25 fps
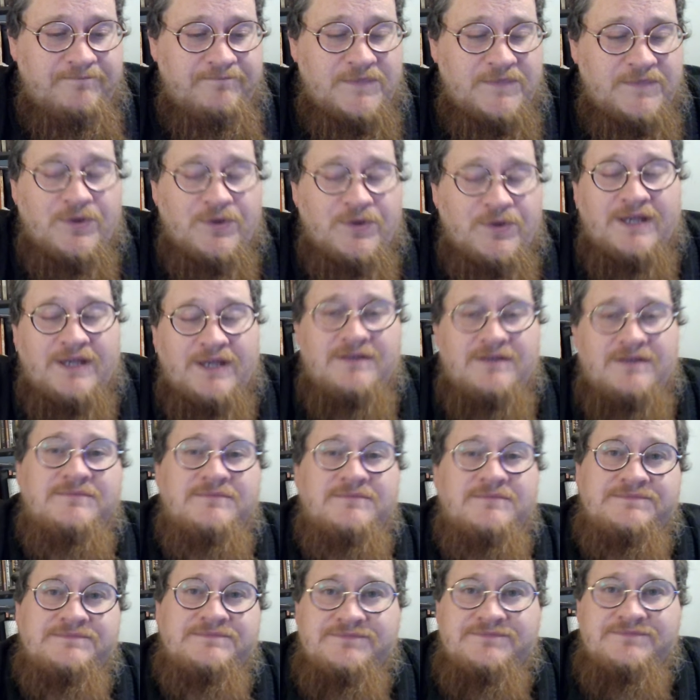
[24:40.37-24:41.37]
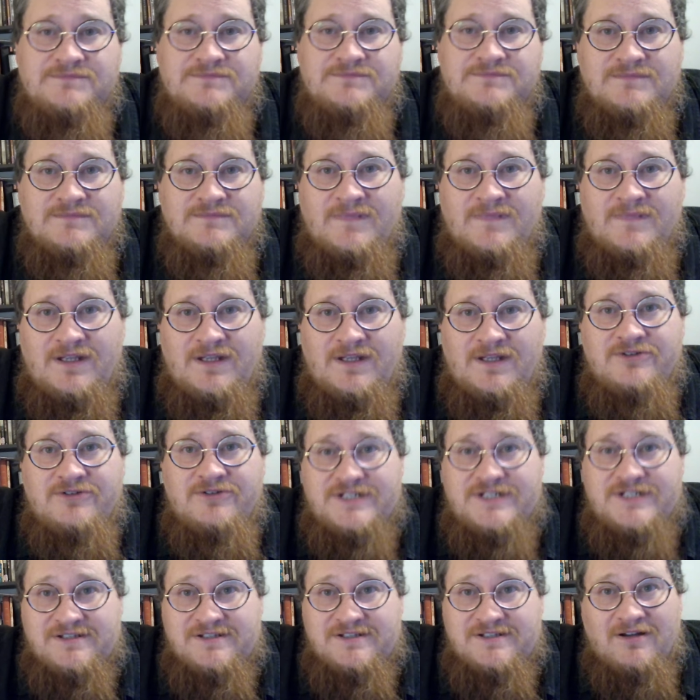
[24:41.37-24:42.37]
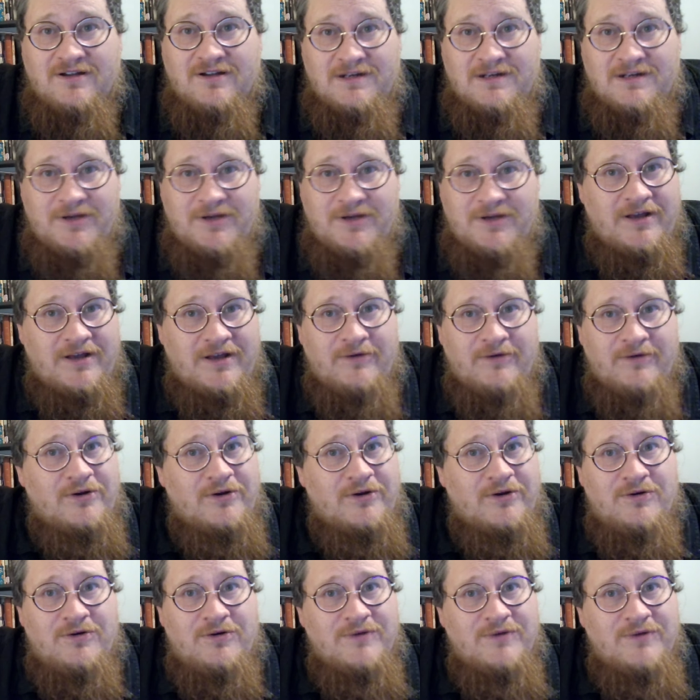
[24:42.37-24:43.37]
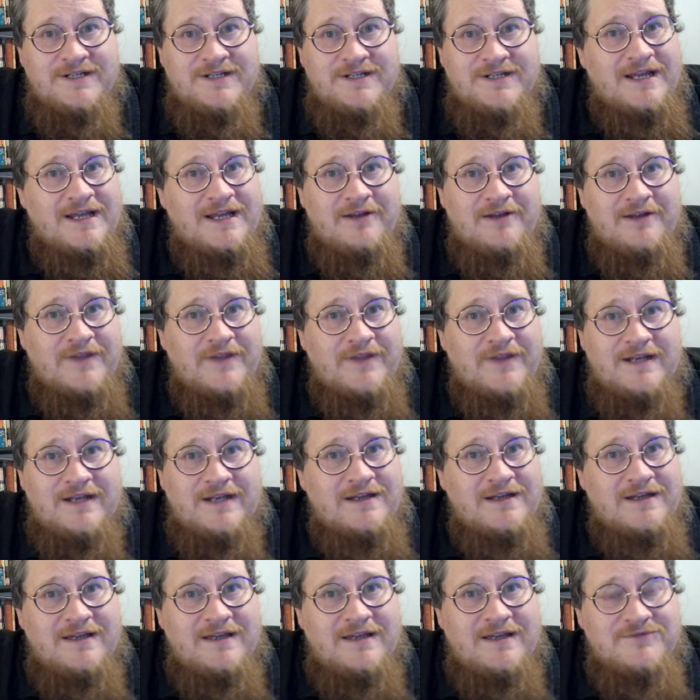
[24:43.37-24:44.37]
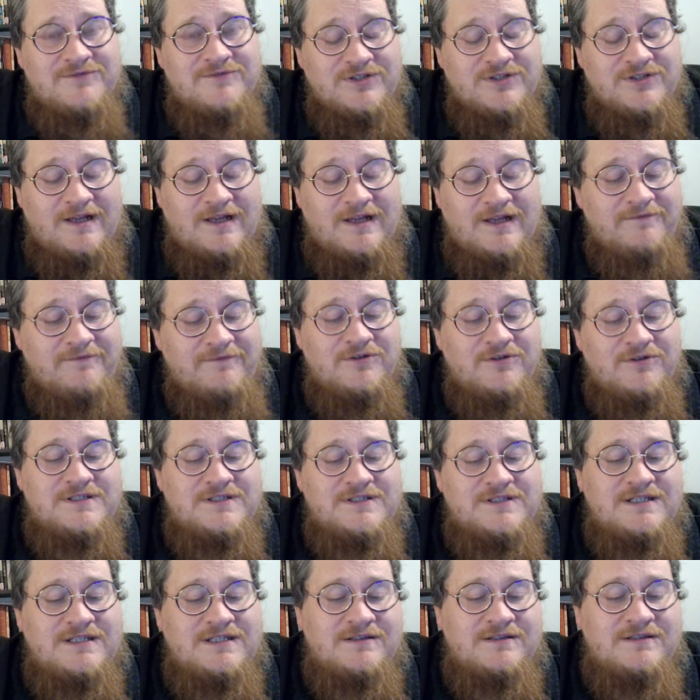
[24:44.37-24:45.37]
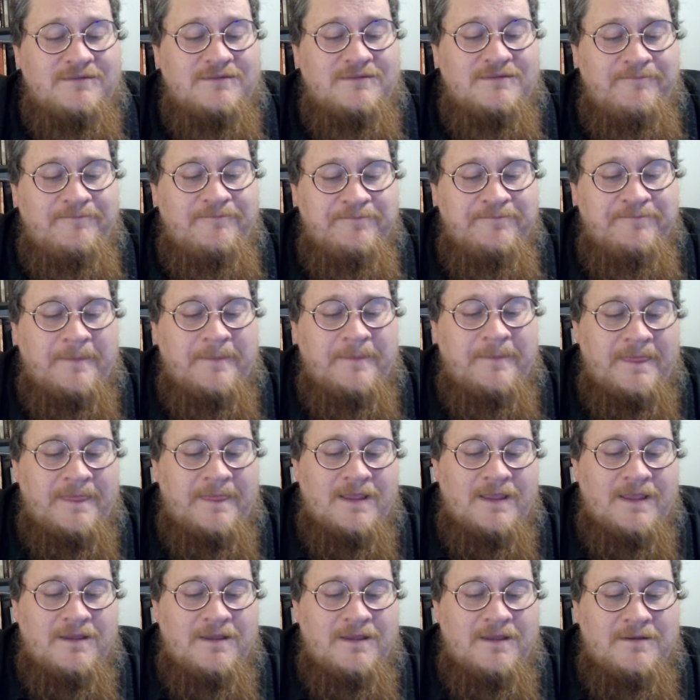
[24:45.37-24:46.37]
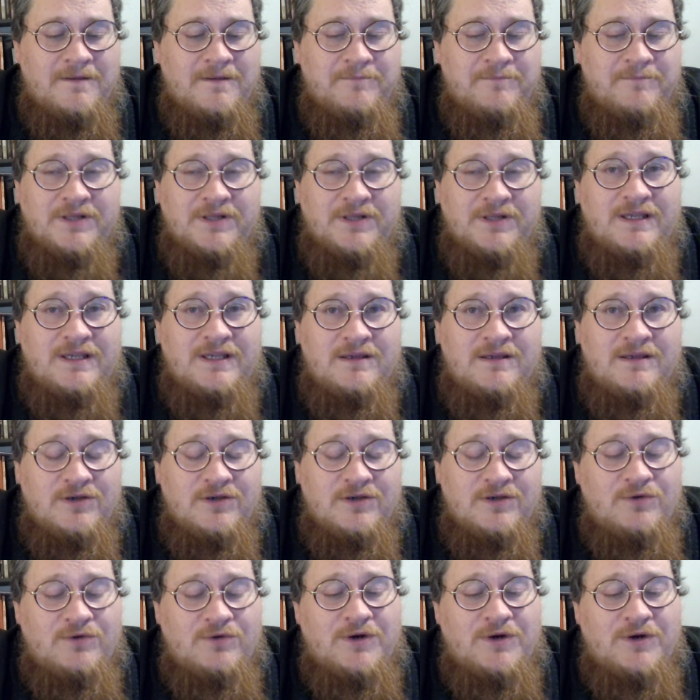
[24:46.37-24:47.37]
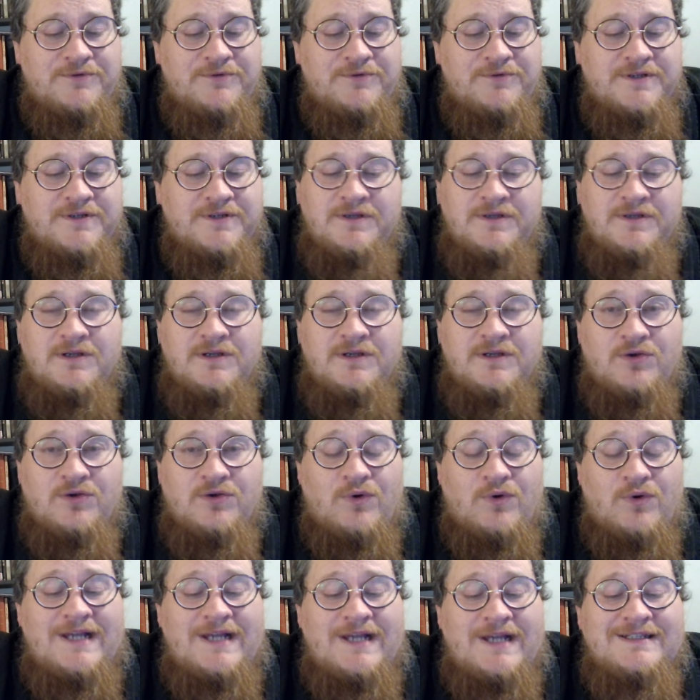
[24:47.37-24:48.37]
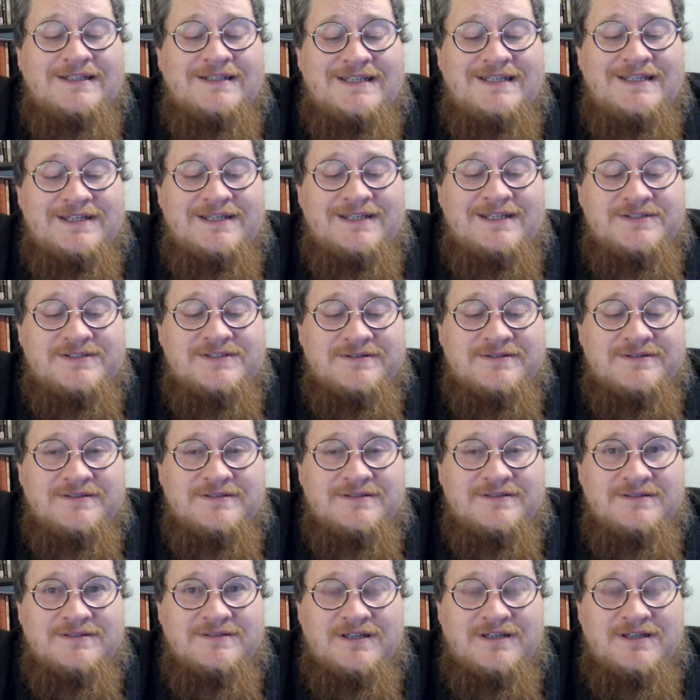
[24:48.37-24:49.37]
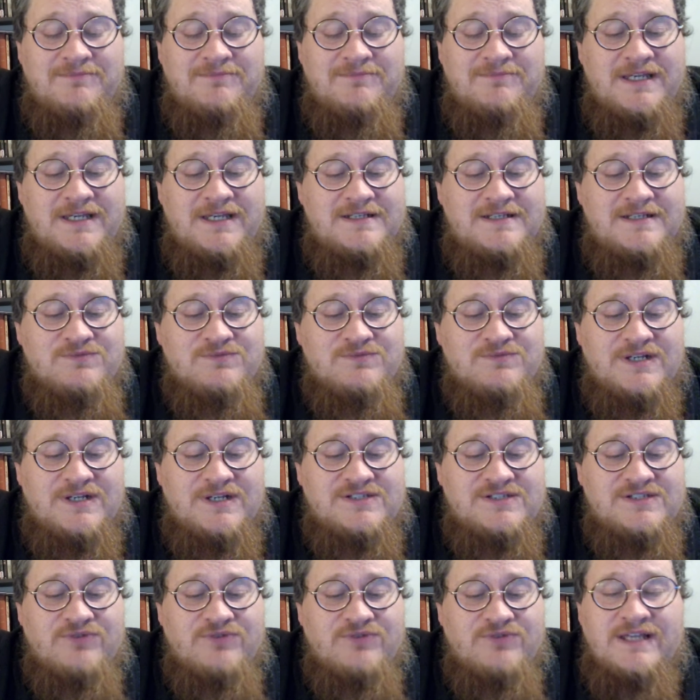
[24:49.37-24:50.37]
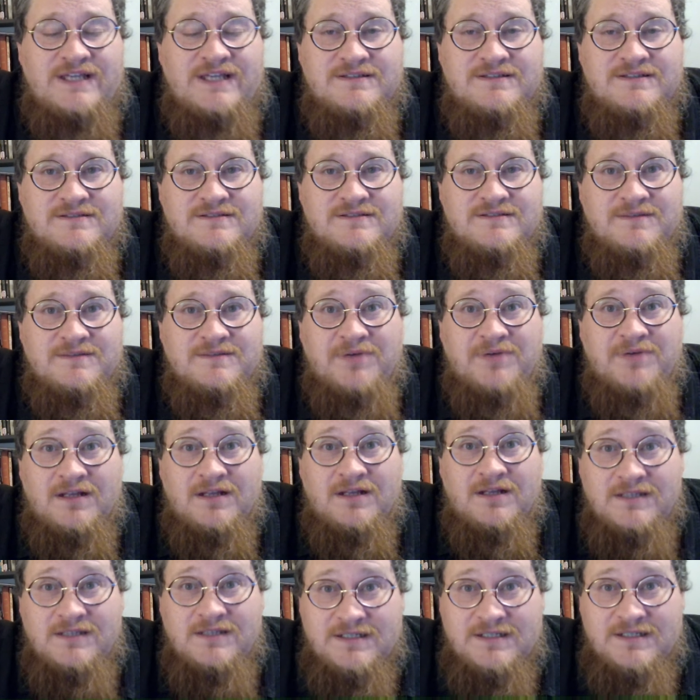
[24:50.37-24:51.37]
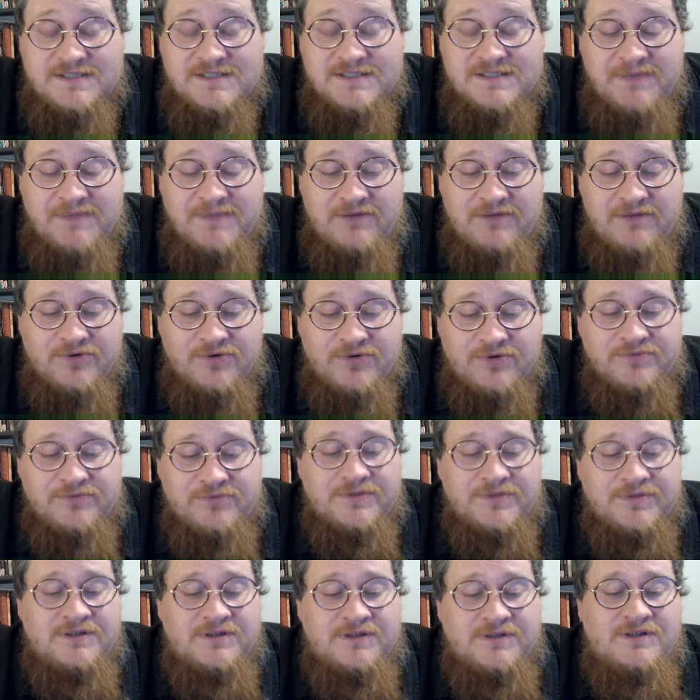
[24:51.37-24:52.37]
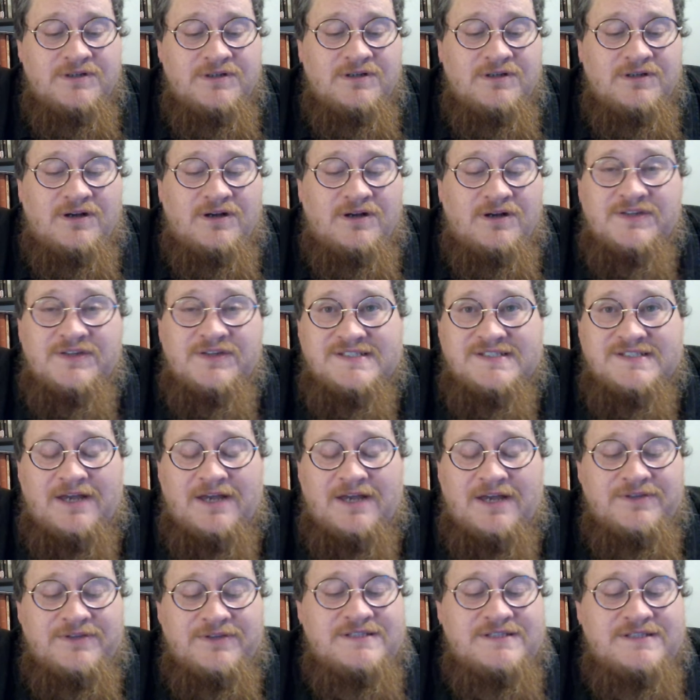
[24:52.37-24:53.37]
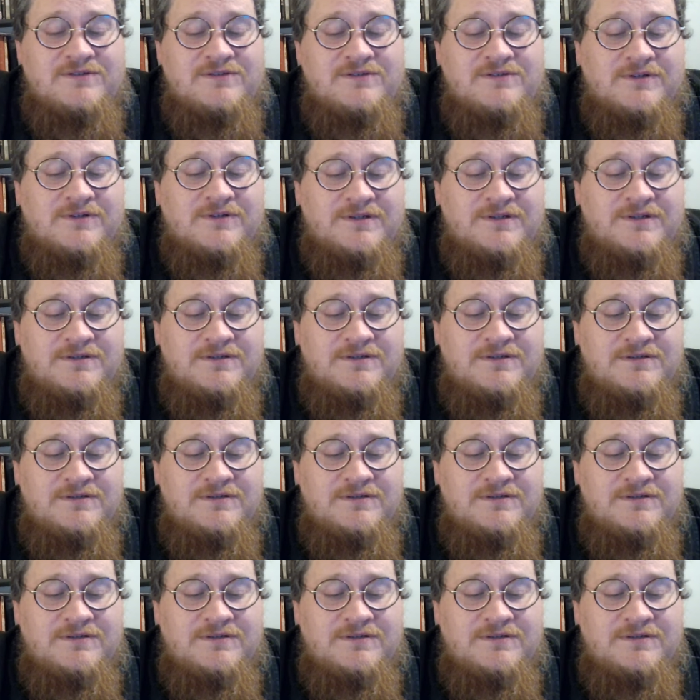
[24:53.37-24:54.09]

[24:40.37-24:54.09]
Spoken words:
Okay. Here she's talking about how it all went down that night of July 14th. Billy, quote, quietly entered and made his way straight to Paulita's bedroom on the southeast corner.